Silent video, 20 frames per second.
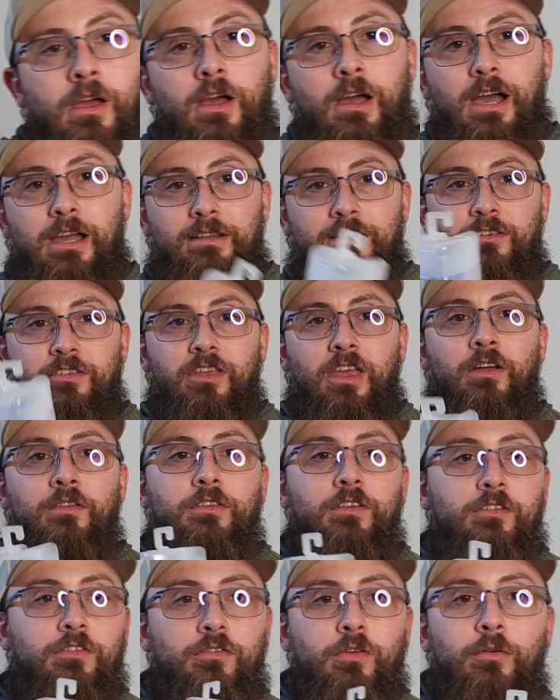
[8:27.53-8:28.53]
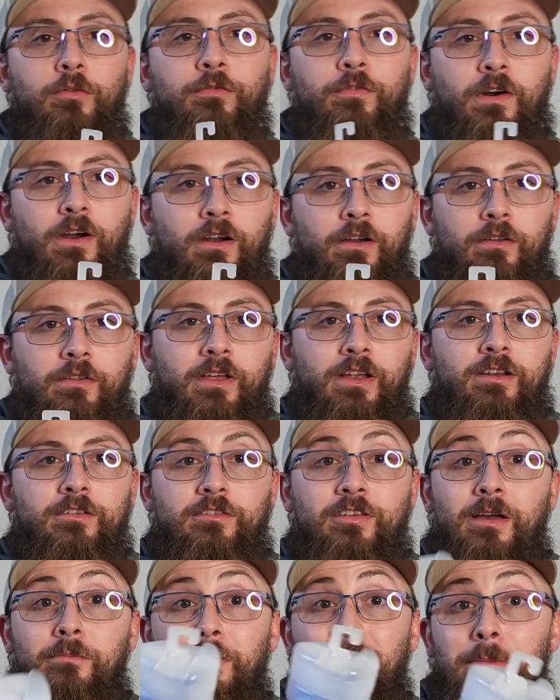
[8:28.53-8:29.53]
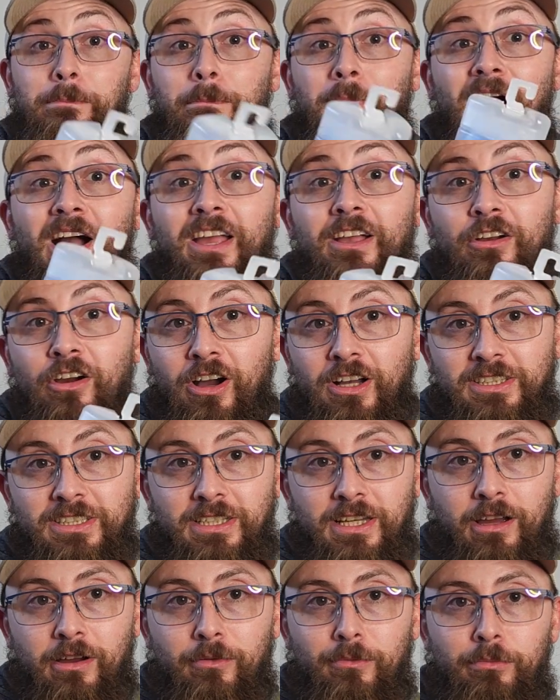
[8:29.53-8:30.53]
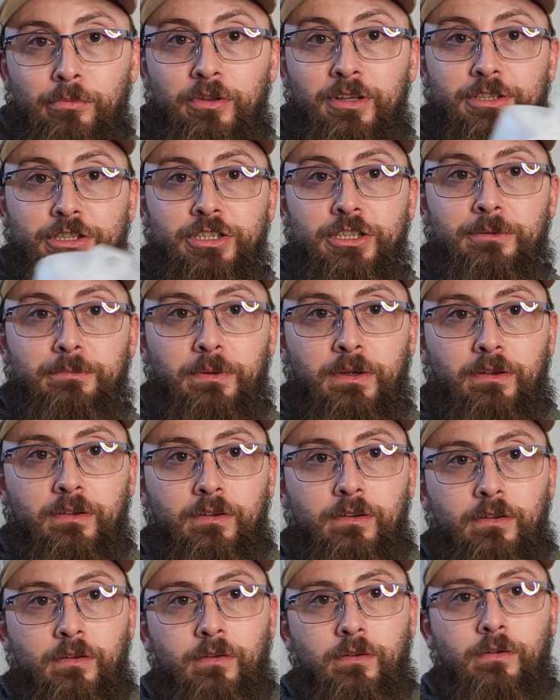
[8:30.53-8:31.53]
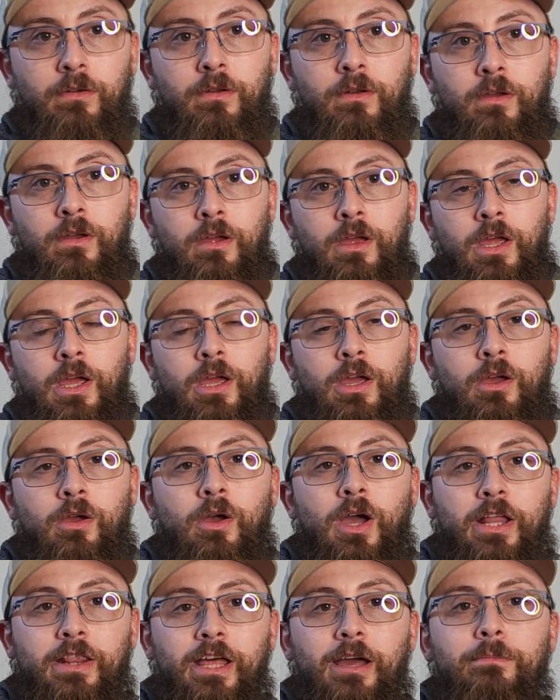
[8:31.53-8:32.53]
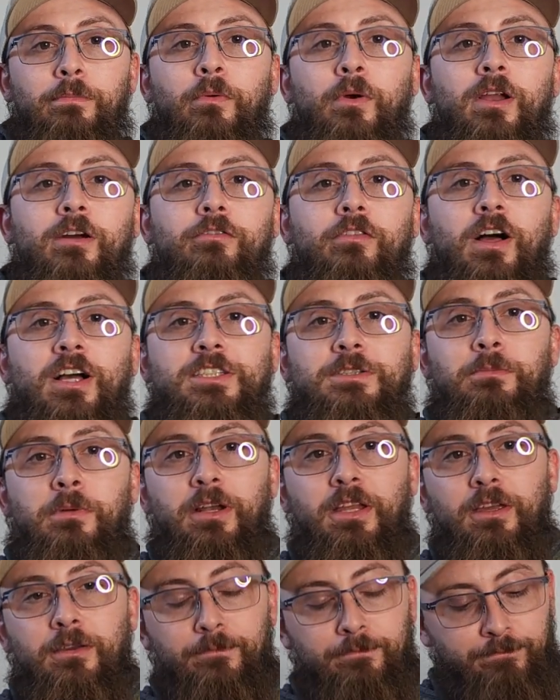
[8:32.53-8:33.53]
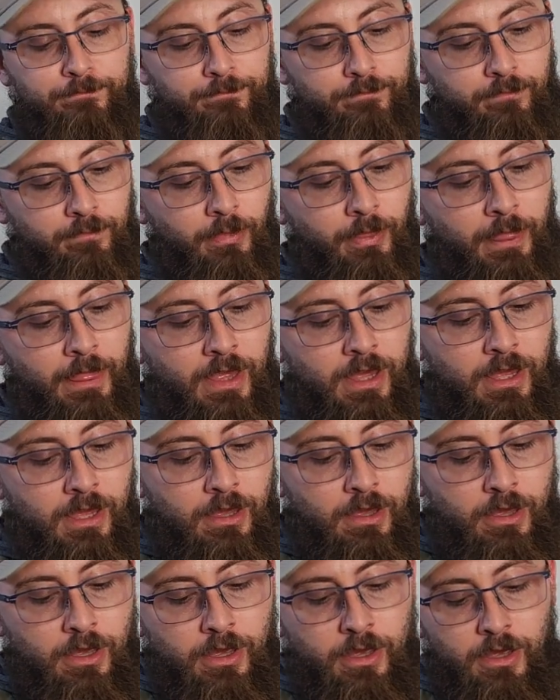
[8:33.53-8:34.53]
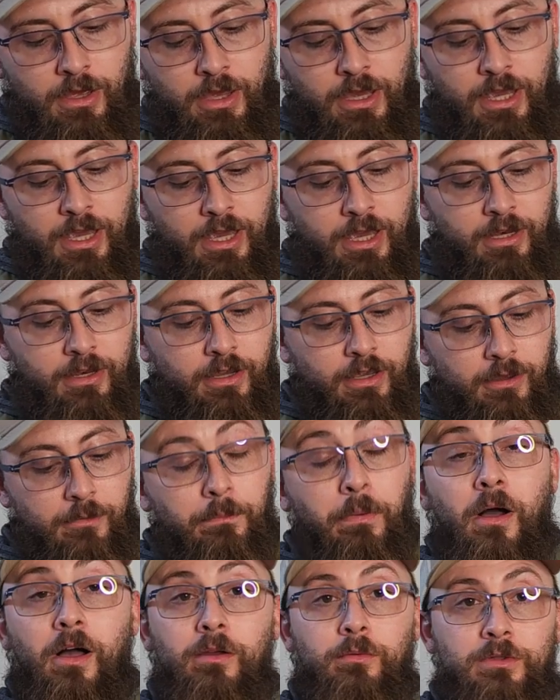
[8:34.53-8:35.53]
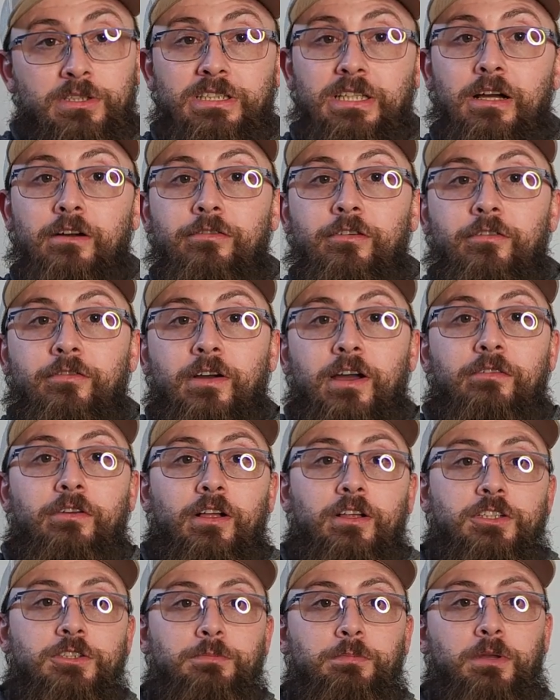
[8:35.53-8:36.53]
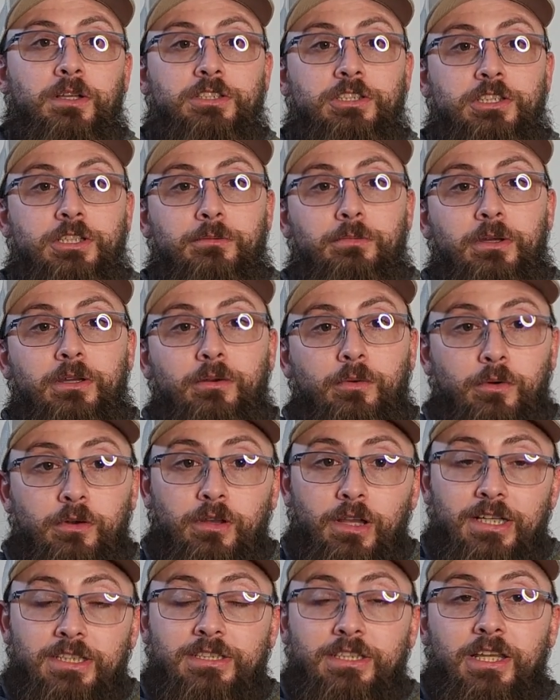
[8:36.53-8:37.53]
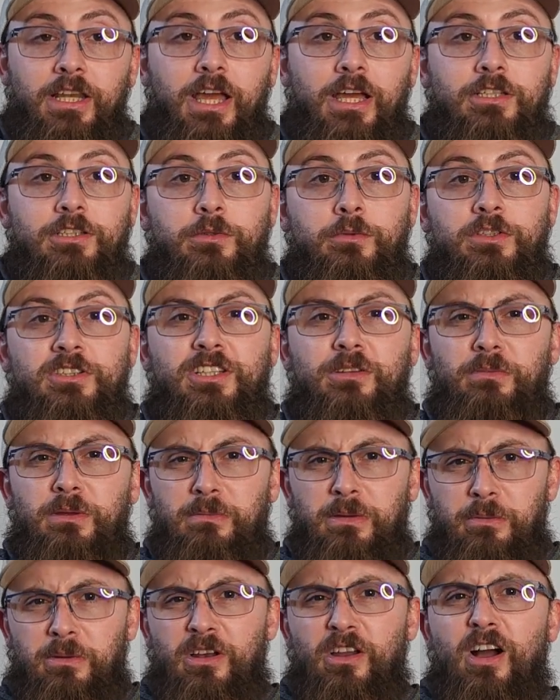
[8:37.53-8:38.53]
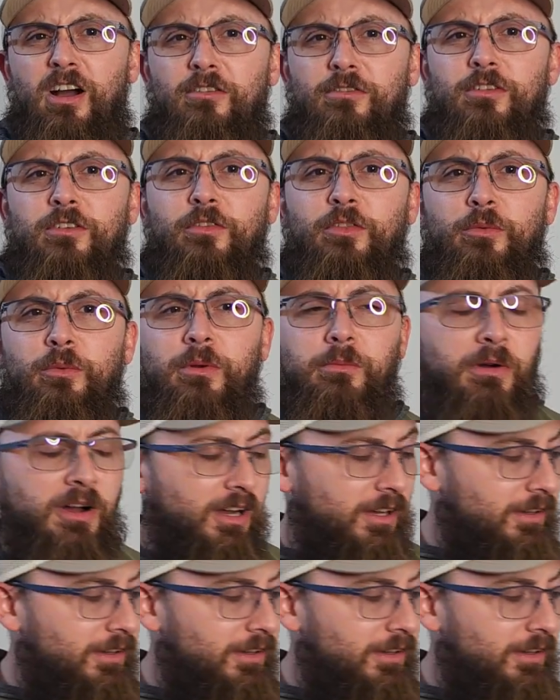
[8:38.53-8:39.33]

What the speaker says: I discount this so far that it's at my buy cost now, plus shipping. At that point, I've lost money. And it probably will sell for $5 plus shipping or less than that. Someone send me maybe an offer of $3.